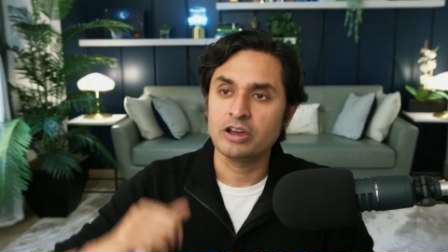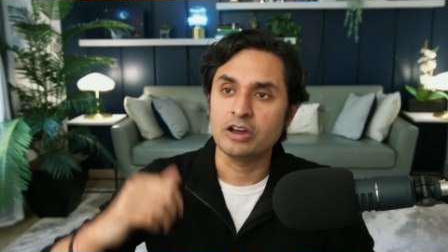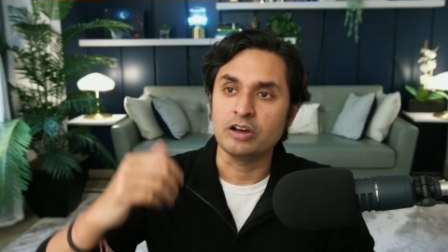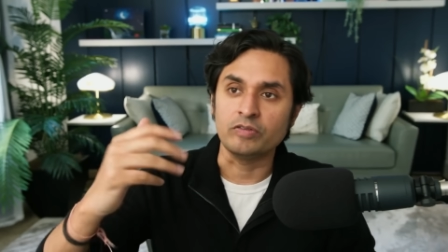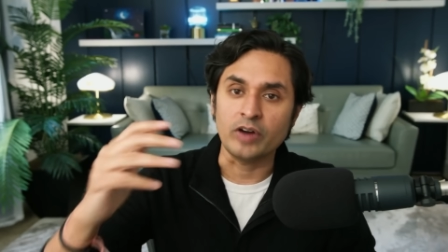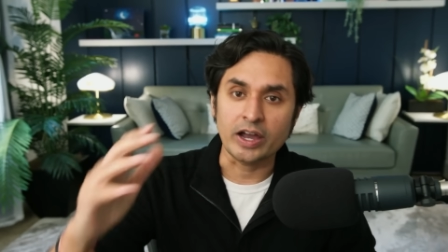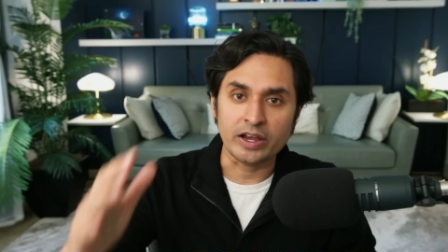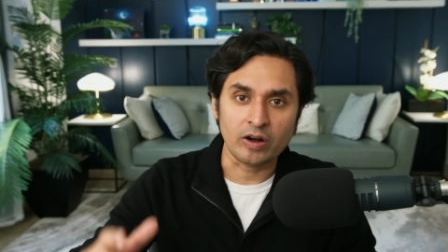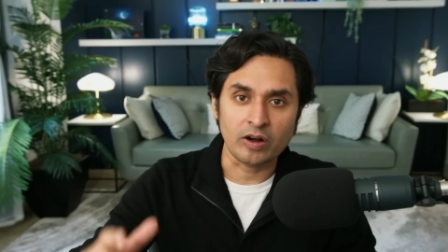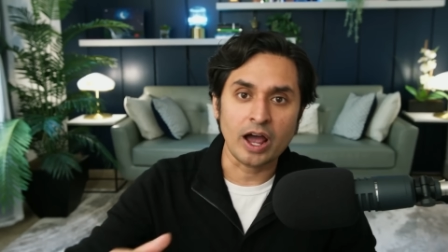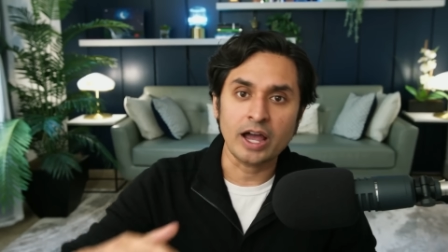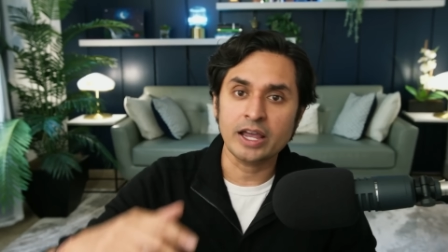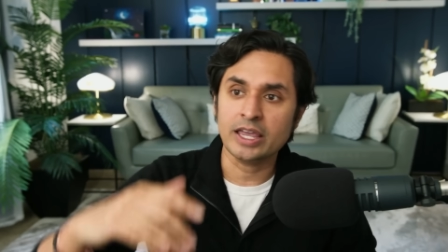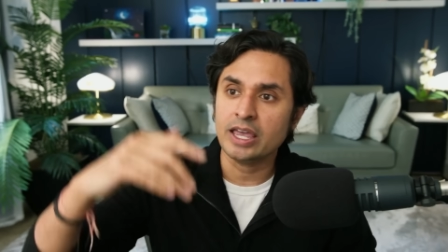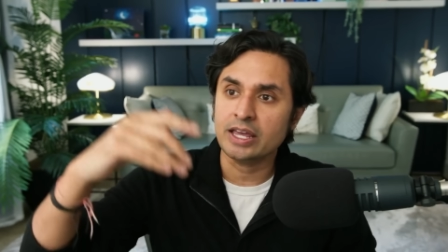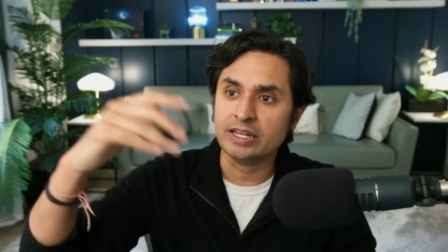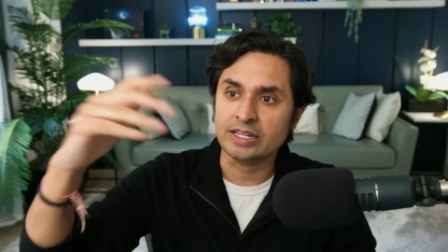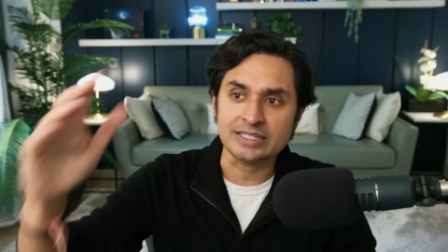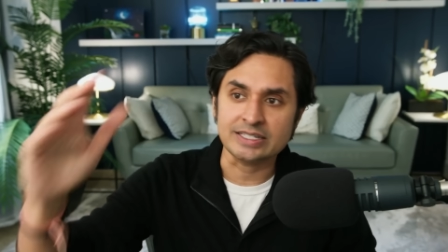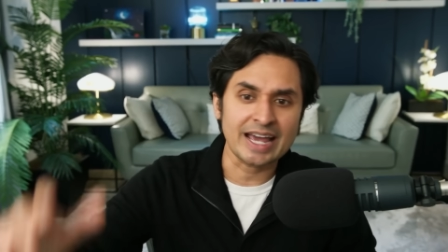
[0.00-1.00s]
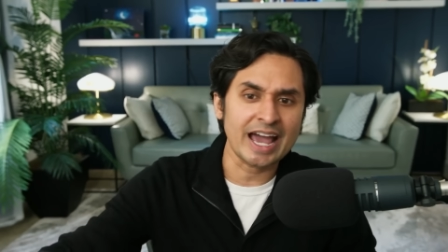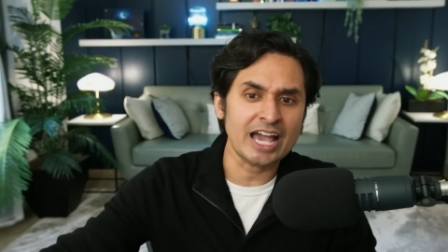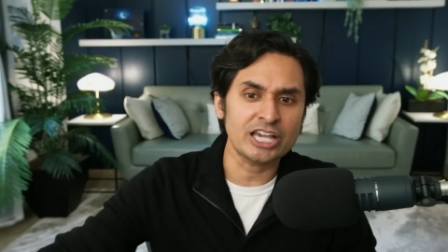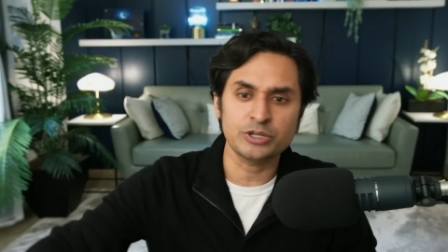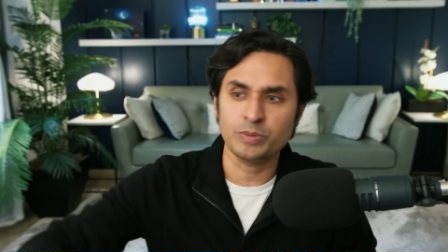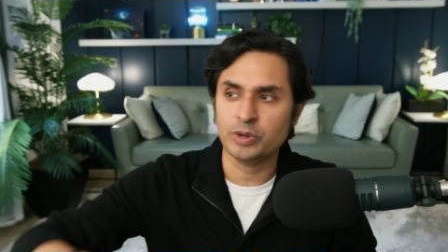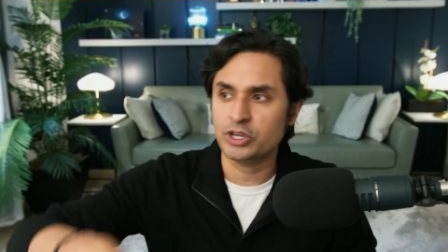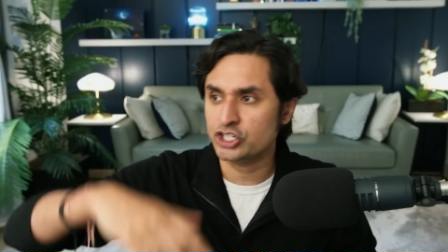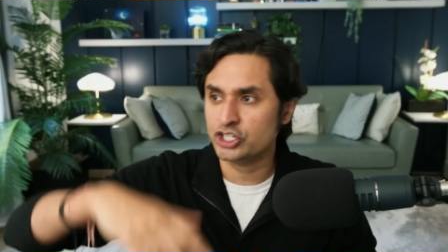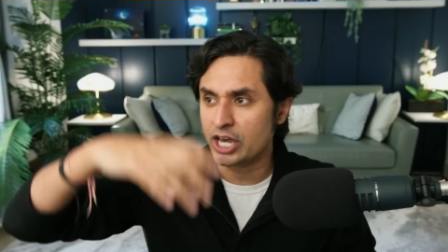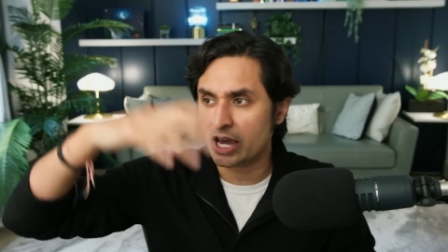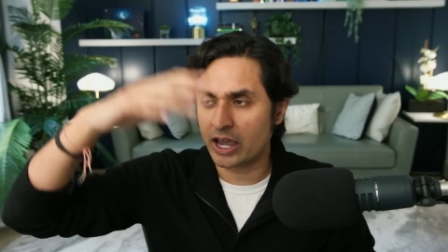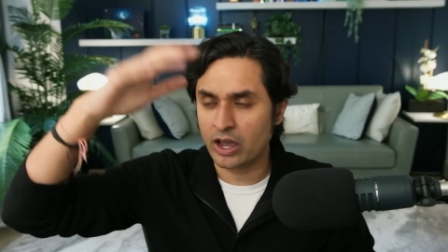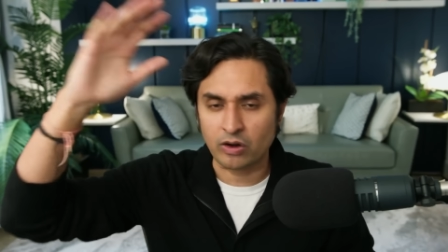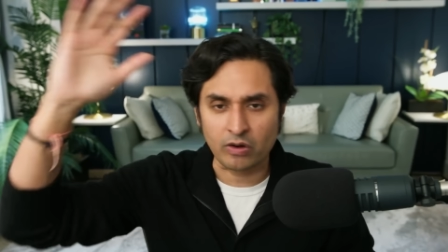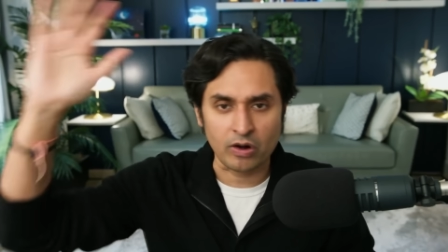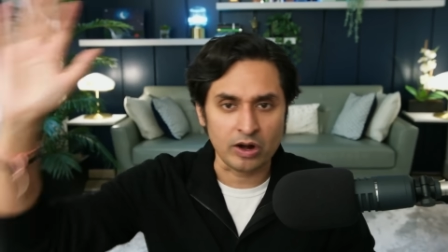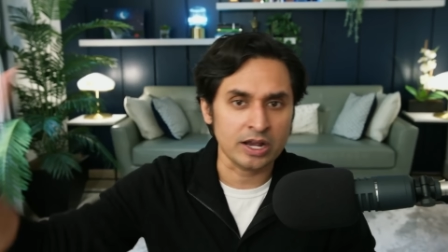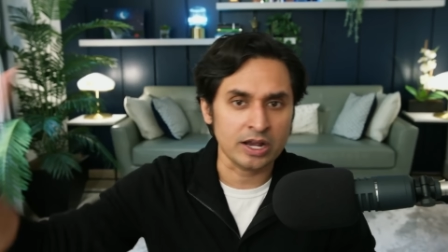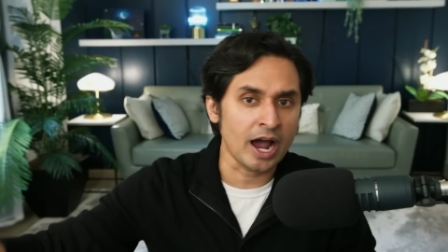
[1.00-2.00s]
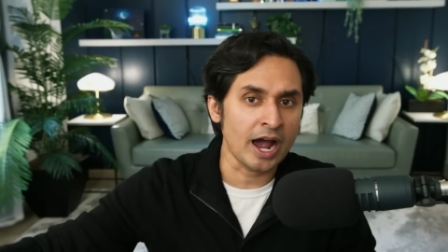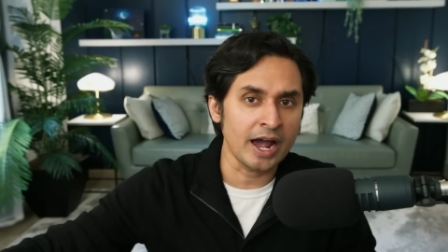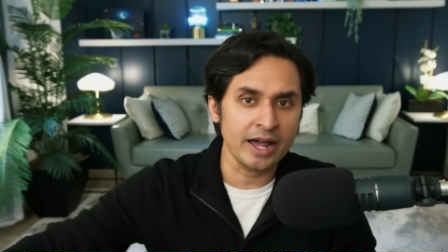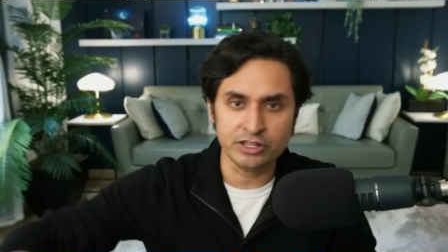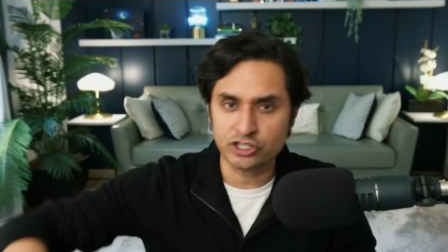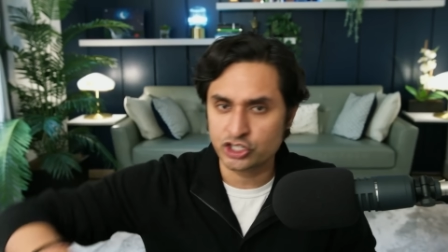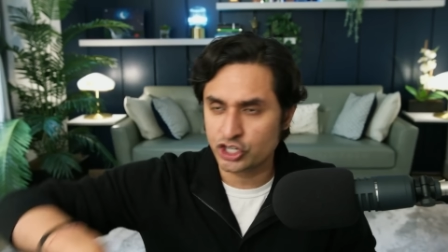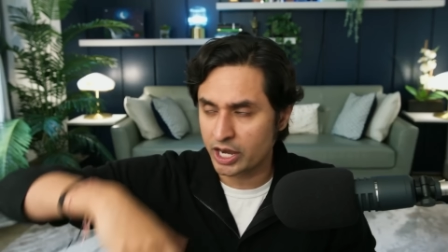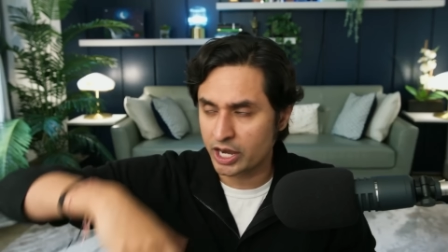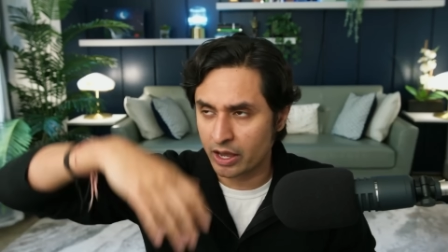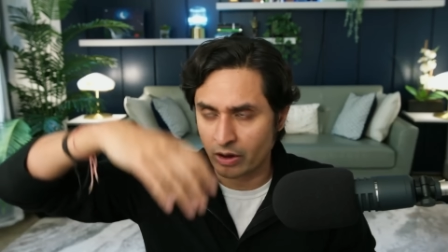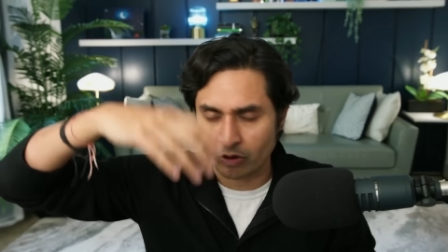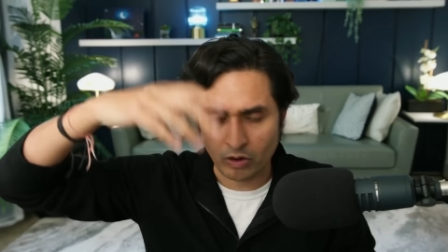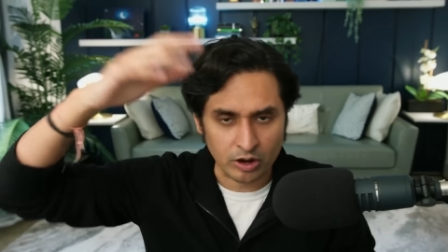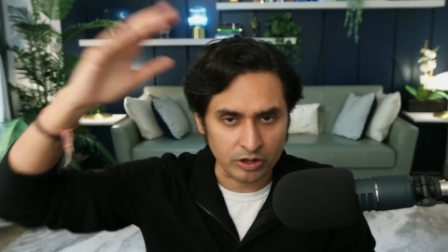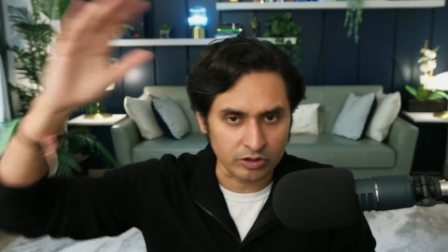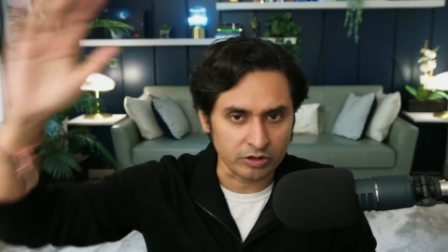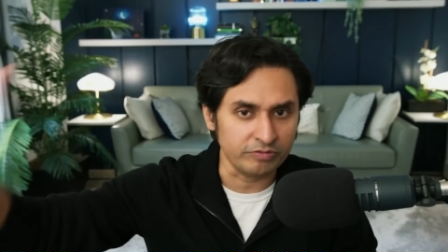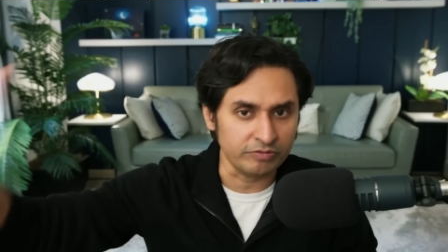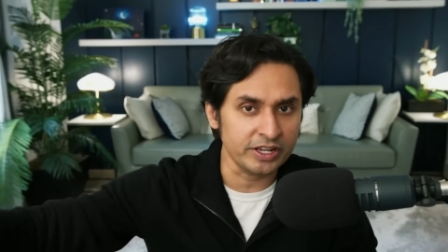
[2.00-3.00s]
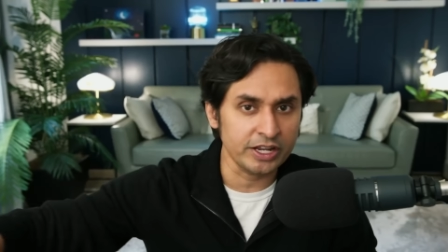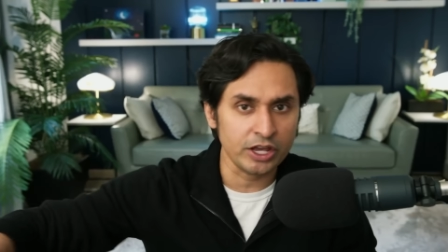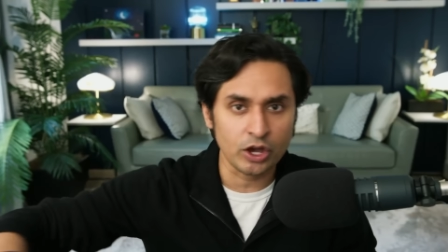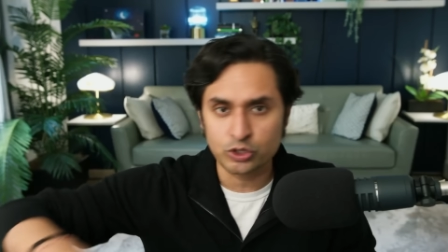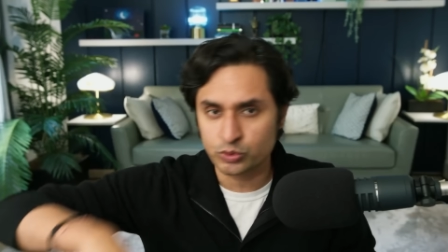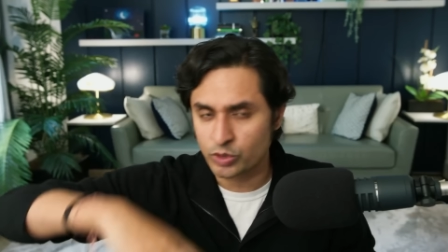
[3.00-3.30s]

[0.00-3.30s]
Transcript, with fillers: Vairagya, detachment, check out our guides, check out our other videos.